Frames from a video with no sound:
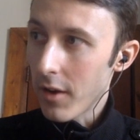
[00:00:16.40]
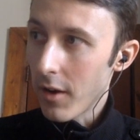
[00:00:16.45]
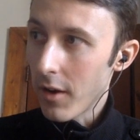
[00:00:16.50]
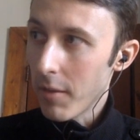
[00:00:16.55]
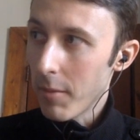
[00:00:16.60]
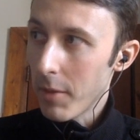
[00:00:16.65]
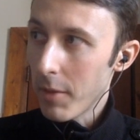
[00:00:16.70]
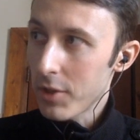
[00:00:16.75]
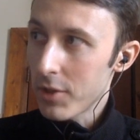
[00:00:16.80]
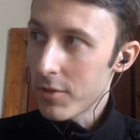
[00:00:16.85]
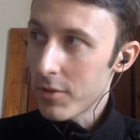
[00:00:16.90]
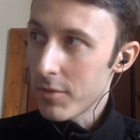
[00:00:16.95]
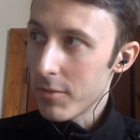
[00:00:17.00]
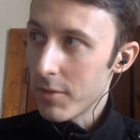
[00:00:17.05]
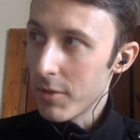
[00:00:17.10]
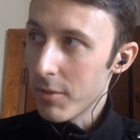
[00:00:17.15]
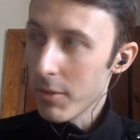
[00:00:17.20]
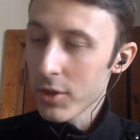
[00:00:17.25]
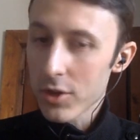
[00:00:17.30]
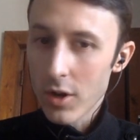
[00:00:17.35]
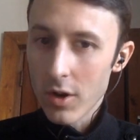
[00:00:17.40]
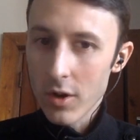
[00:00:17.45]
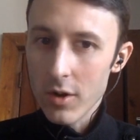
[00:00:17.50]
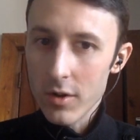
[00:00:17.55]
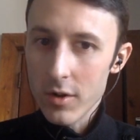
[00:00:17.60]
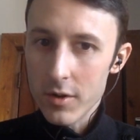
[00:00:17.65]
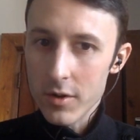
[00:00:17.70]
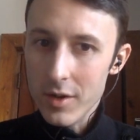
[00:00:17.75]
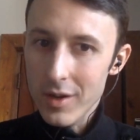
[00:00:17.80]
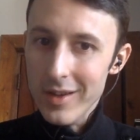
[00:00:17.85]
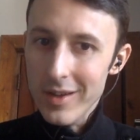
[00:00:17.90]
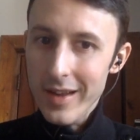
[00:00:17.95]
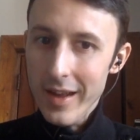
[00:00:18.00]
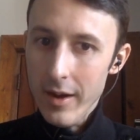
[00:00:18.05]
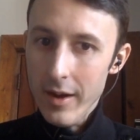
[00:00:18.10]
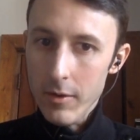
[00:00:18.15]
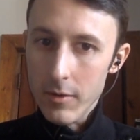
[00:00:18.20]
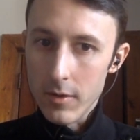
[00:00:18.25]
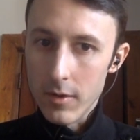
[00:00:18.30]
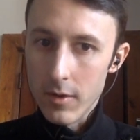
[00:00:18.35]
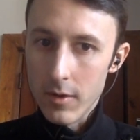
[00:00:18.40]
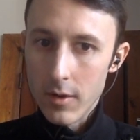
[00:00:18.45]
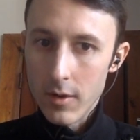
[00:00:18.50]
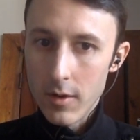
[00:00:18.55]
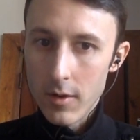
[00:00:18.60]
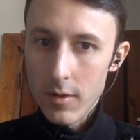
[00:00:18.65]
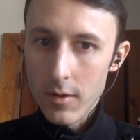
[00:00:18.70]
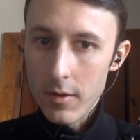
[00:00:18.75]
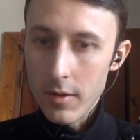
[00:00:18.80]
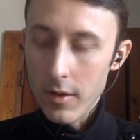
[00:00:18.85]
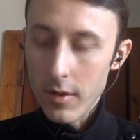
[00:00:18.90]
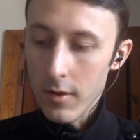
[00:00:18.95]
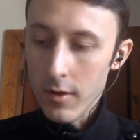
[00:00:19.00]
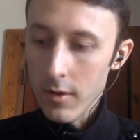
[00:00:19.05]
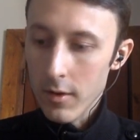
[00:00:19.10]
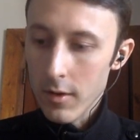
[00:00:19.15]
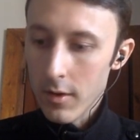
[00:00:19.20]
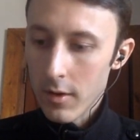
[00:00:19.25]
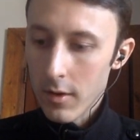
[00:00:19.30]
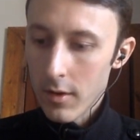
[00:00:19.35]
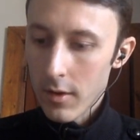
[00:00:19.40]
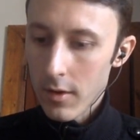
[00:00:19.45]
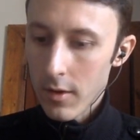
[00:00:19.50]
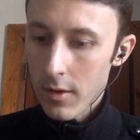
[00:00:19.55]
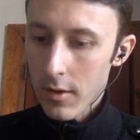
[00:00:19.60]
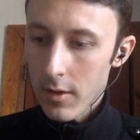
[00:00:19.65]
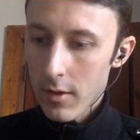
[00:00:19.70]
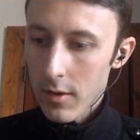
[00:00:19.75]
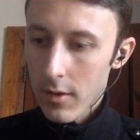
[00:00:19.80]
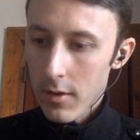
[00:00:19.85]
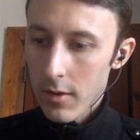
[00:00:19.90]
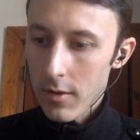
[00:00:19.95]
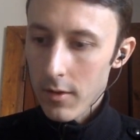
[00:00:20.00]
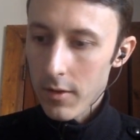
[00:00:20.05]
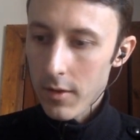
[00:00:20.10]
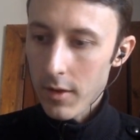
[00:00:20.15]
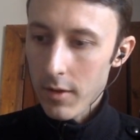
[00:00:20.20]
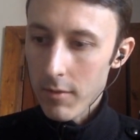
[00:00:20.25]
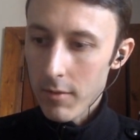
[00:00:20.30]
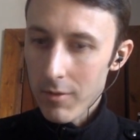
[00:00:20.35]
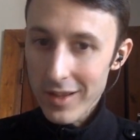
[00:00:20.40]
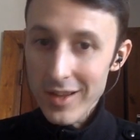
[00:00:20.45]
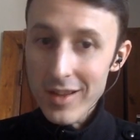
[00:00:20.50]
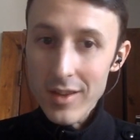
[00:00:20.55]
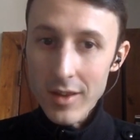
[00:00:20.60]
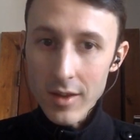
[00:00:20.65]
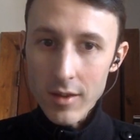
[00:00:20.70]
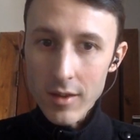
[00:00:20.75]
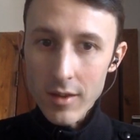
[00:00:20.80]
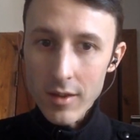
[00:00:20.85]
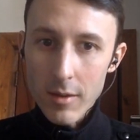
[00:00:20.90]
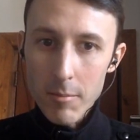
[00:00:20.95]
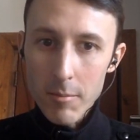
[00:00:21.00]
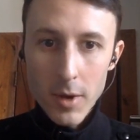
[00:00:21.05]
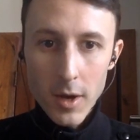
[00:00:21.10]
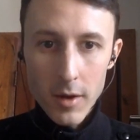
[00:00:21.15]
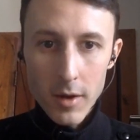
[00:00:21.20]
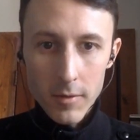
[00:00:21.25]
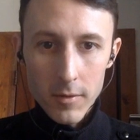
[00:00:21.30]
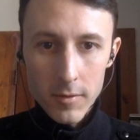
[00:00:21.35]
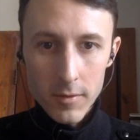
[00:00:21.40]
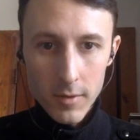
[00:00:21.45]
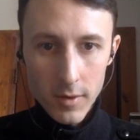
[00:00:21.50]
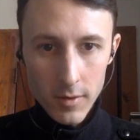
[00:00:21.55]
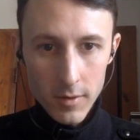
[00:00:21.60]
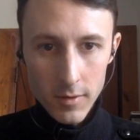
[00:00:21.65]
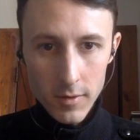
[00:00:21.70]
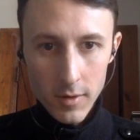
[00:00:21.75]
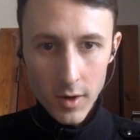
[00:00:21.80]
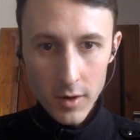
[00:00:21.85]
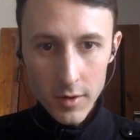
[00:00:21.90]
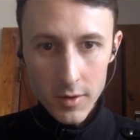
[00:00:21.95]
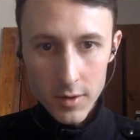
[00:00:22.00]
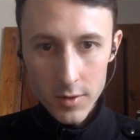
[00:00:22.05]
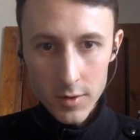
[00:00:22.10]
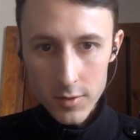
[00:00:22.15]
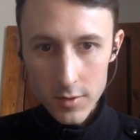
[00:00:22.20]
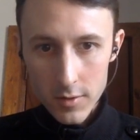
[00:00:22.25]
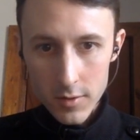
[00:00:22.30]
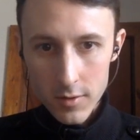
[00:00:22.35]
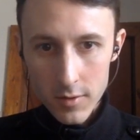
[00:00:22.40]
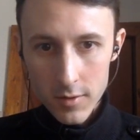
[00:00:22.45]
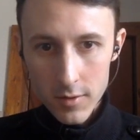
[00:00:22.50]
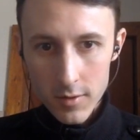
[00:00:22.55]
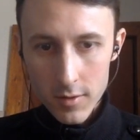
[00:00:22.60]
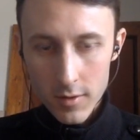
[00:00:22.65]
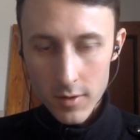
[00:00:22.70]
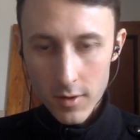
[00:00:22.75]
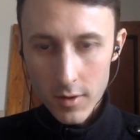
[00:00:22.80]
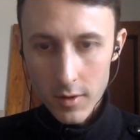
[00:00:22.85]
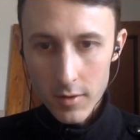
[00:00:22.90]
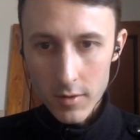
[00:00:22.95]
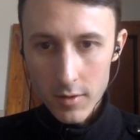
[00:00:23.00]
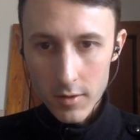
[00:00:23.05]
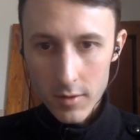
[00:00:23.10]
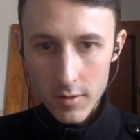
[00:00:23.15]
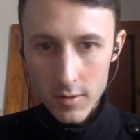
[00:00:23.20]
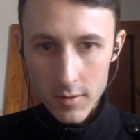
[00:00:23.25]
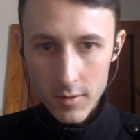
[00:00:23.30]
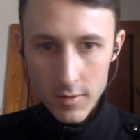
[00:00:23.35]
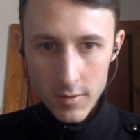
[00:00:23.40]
are they're much harder to doubt than thinking, than models, than cognition, I think.